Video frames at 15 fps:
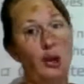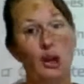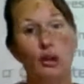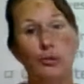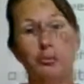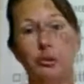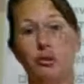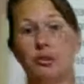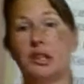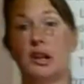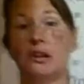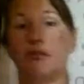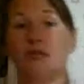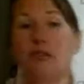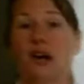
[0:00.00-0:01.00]
help you
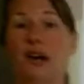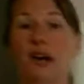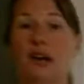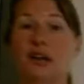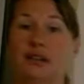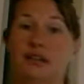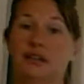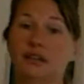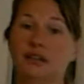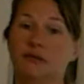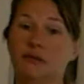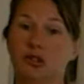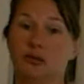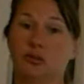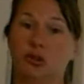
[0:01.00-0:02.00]
identify the
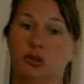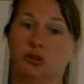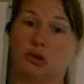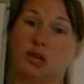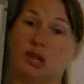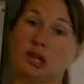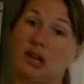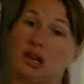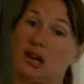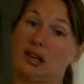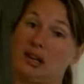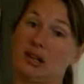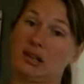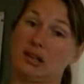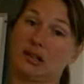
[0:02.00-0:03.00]
difference between
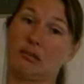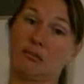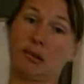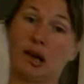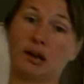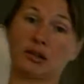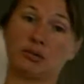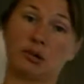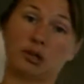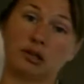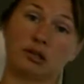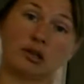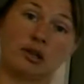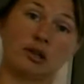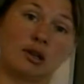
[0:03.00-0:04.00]
hollies and
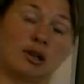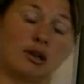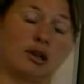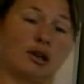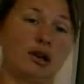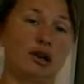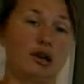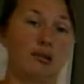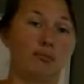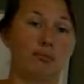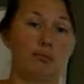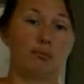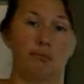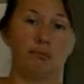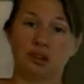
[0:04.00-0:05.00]
boxwoods.
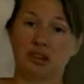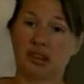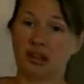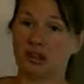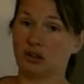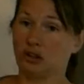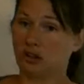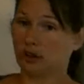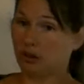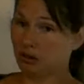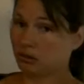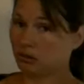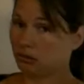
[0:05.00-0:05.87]
Put that in your